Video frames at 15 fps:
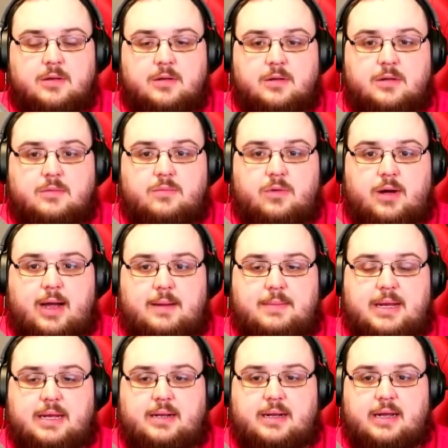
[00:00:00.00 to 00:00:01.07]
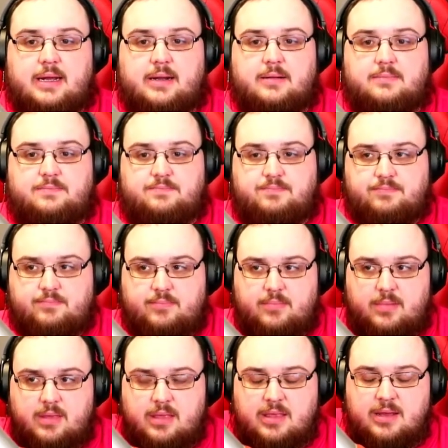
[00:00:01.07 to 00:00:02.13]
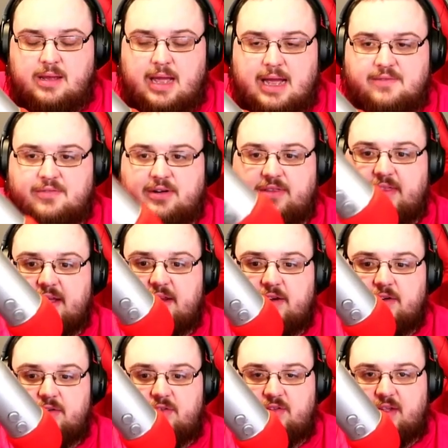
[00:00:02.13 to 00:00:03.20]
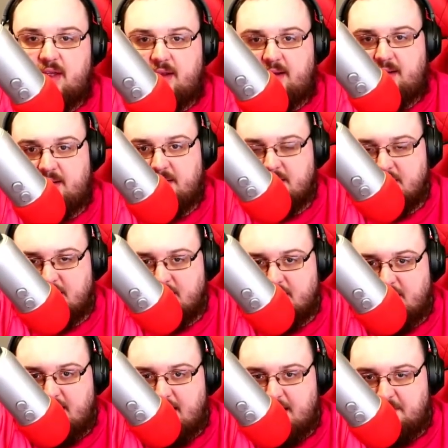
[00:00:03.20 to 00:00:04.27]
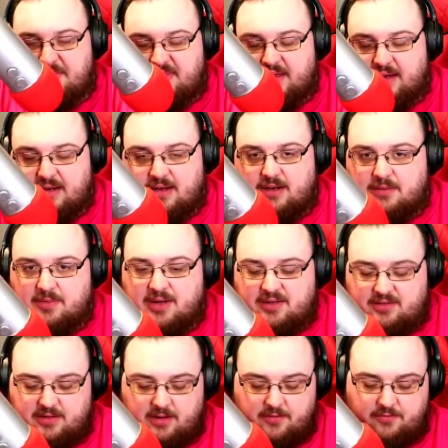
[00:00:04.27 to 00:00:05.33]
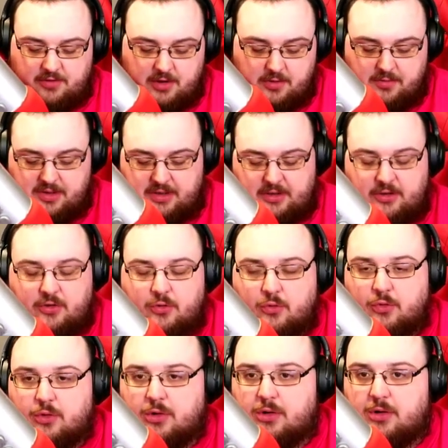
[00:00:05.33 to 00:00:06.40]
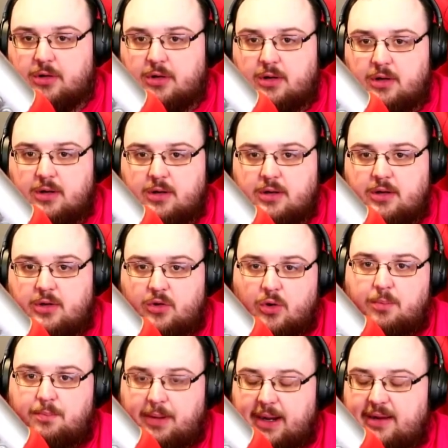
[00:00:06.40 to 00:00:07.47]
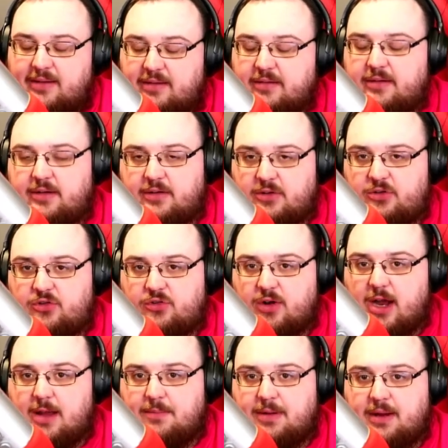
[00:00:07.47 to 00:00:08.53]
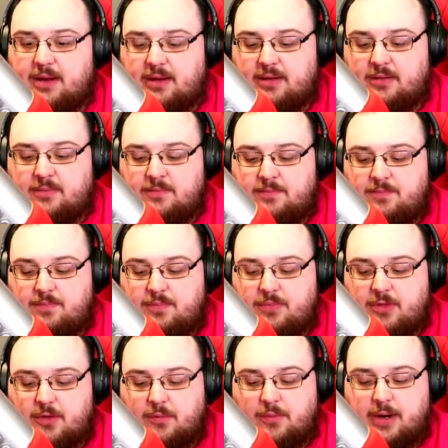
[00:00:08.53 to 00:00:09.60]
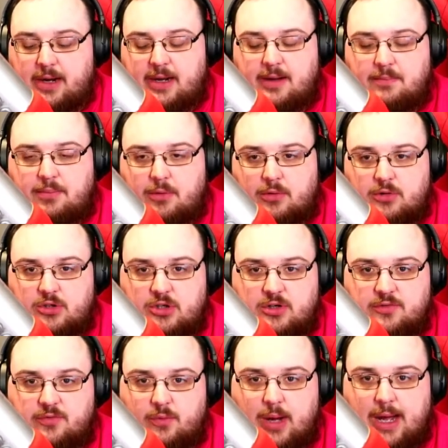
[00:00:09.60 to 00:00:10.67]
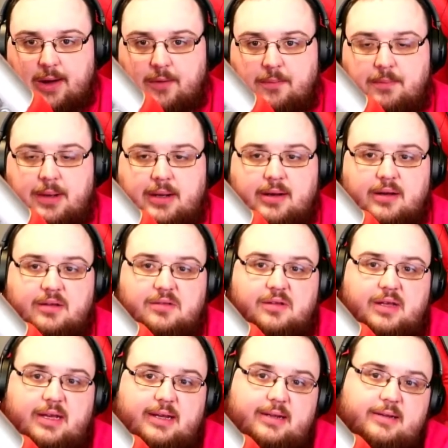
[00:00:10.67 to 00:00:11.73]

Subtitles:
Well, I mean, and everything you're saying, I'm thinking to myself going, you're basically describing the rating portion of WoW, because like,